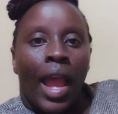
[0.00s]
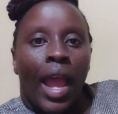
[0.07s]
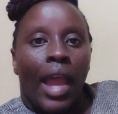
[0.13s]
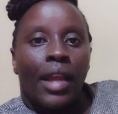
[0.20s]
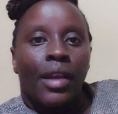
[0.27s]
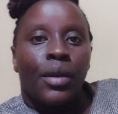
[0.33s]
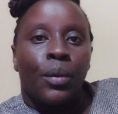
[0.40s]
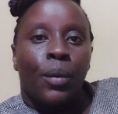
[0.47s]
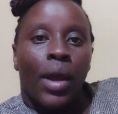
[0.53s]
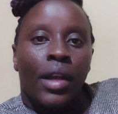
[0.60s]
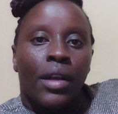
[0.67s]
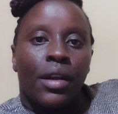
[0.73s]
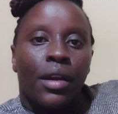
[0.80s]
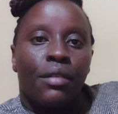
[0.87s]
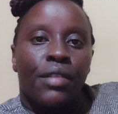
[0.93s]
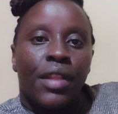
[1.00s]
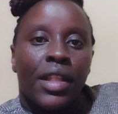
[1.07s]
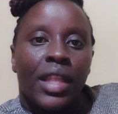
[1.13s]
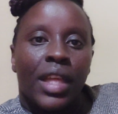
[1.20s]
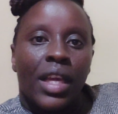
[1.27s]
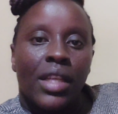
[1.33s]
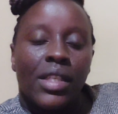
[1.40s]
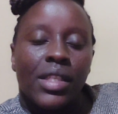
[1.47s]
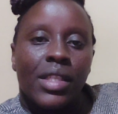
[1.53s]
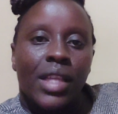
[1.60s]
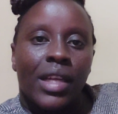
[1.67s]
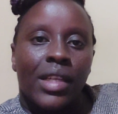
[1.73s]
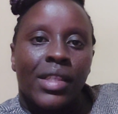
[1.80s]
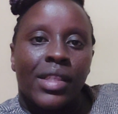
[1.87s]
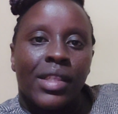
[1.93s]
And one of the things
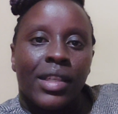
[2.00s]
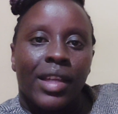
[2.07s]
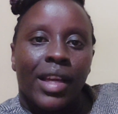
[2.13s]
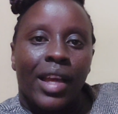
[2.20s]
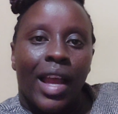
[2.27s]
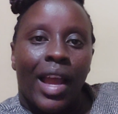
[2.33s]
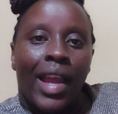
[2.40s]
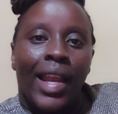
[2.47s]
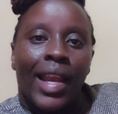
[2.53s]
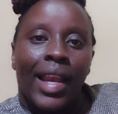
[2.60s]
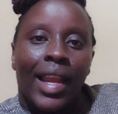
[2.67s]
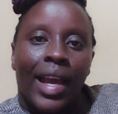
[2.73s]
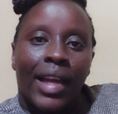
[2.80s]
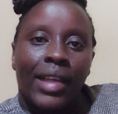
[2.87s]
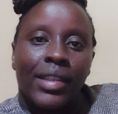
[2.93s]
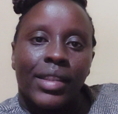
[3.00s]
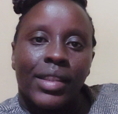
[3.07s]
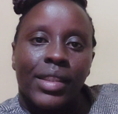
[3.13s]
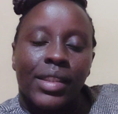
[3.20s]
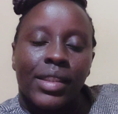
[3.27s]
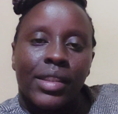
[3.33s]
that I learned,